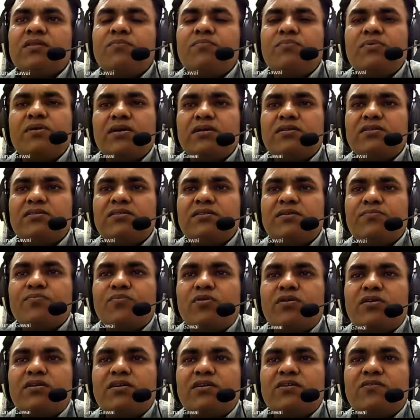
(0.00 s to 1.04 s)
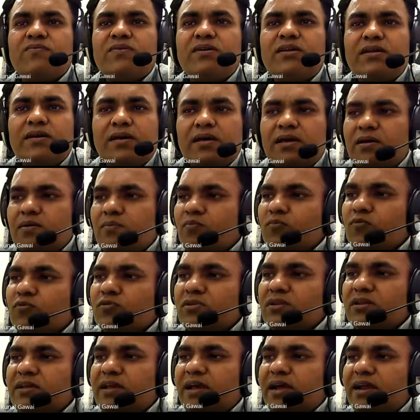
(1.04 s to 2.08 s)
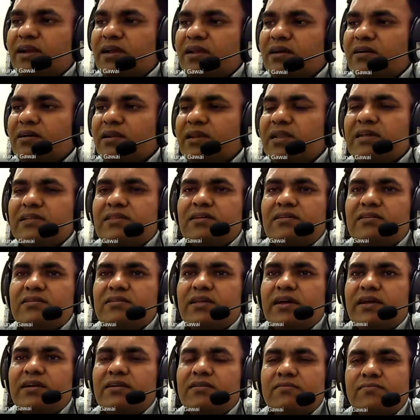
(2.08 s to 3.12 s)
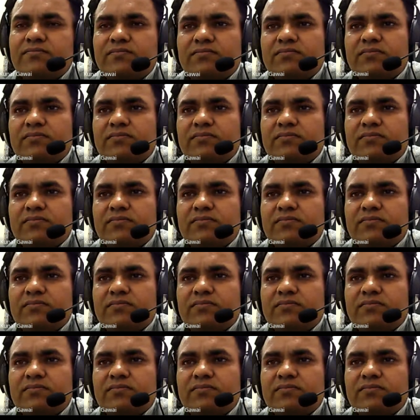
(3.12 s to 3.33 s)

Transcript: pH is important one. Mostly at lesser side,